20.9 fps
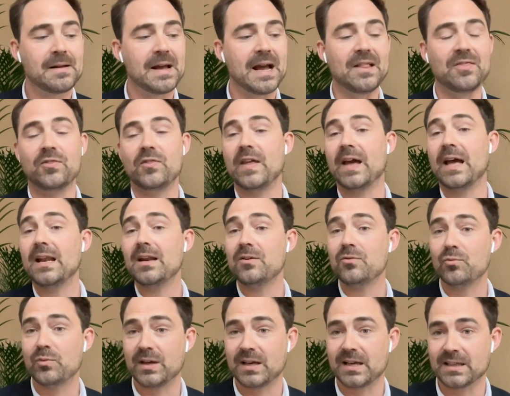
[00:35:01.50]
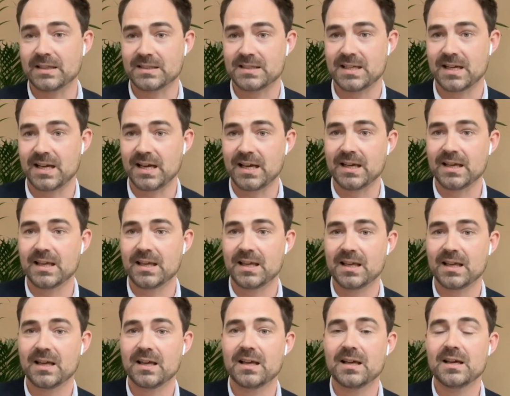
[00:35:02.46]
And then we can take,
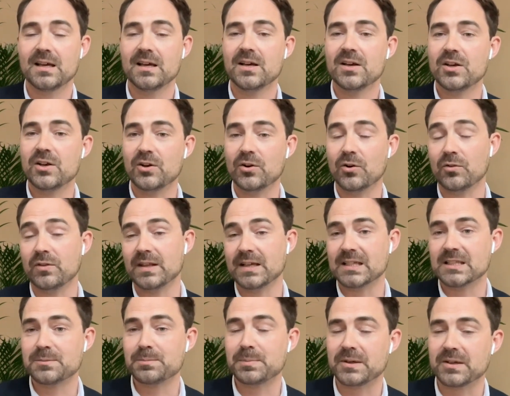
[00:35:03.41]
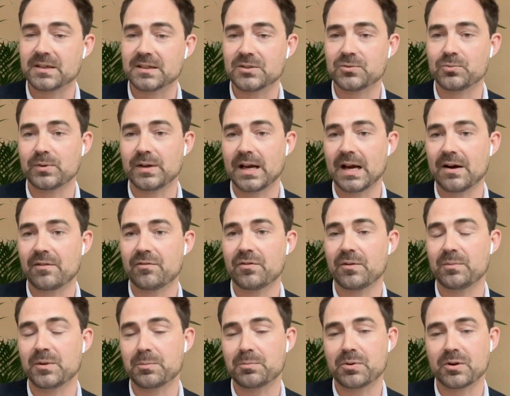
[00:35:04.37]
the experience we have
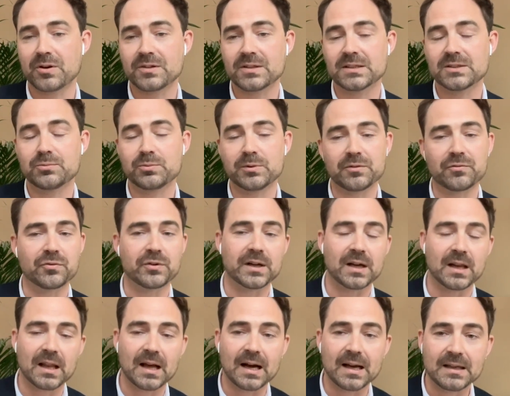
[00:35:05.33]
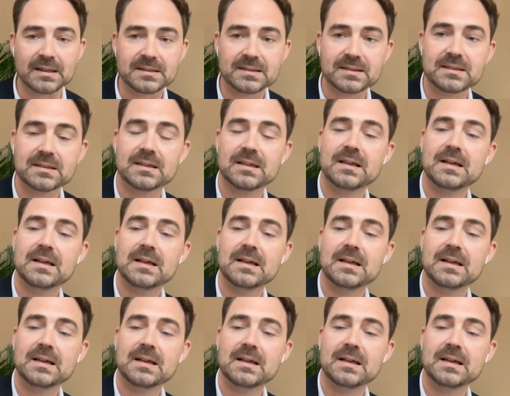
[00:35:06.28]
from the project we realized